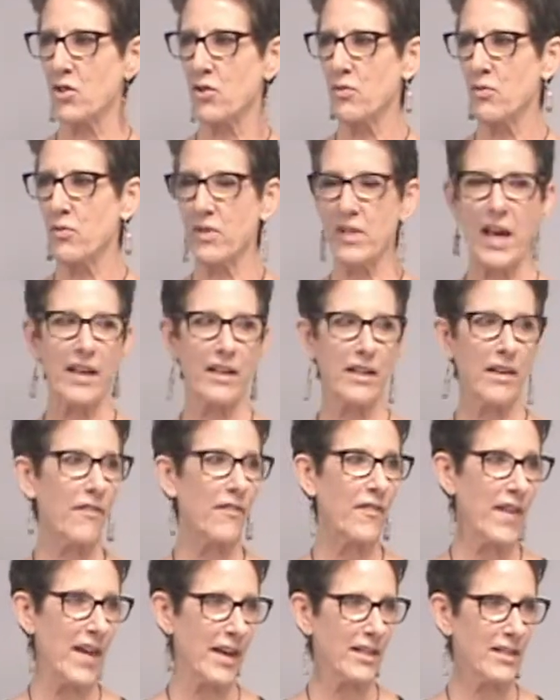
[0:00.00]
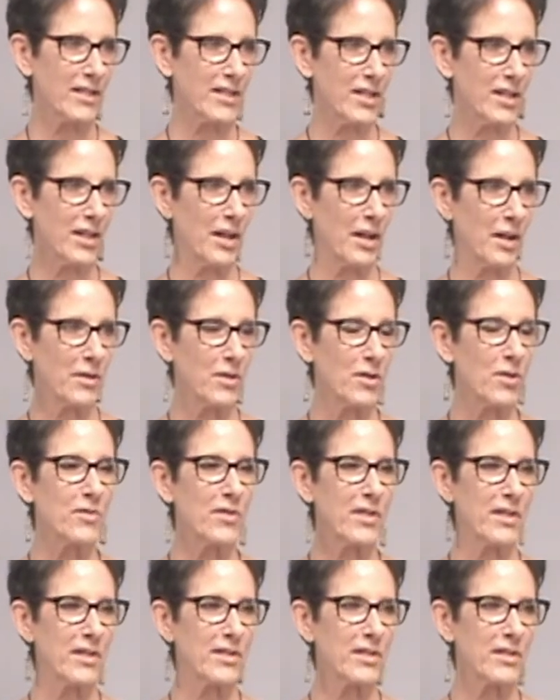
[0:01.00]
to that effect,
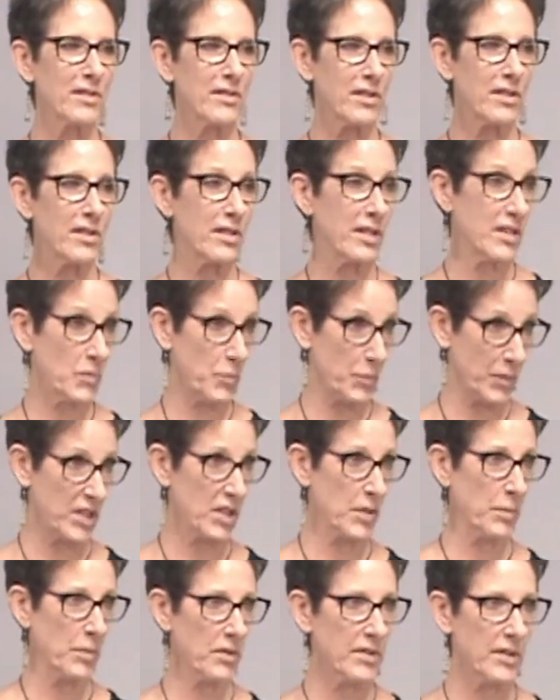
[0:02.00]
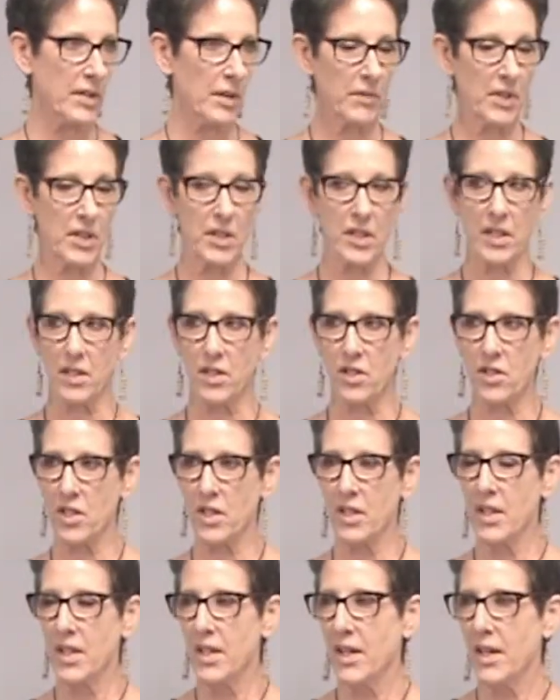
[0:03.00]
using these principles that we
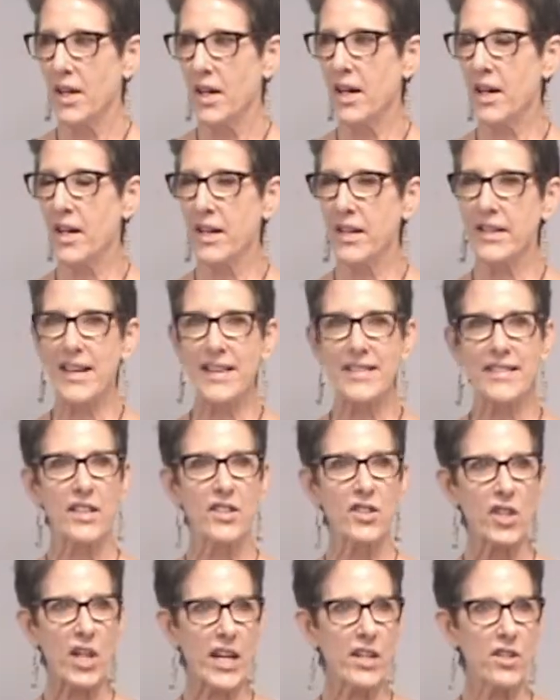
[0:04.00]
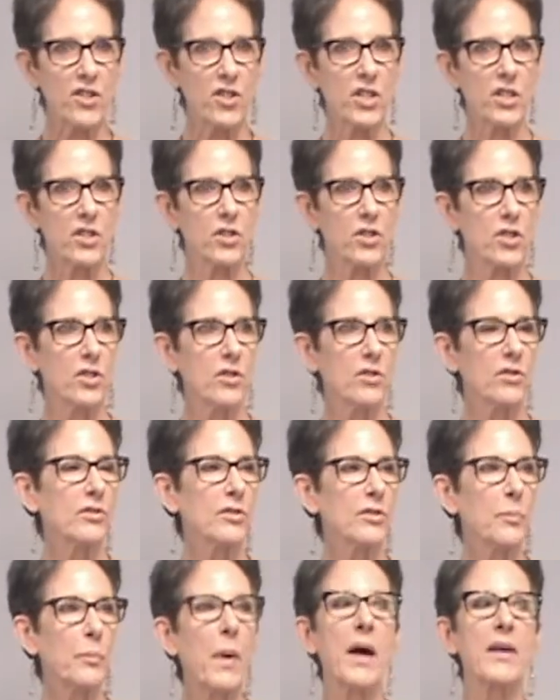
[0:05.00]
teach. And I said, change it
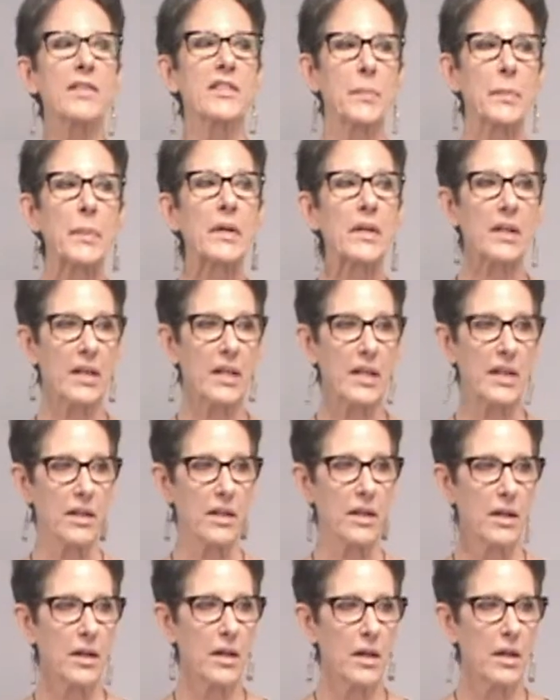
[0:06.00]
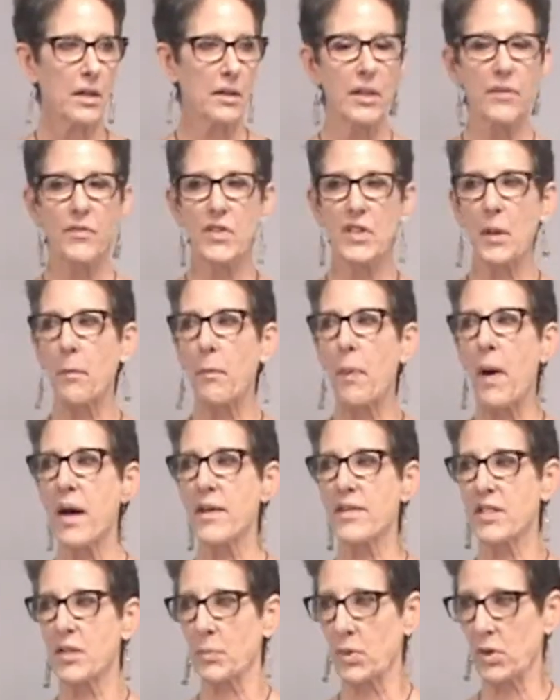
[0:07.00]
to possibility, living a
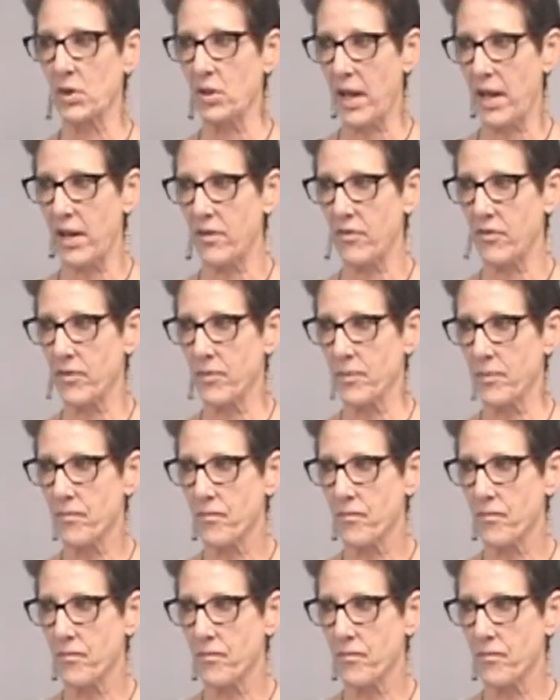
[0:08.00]
possible life.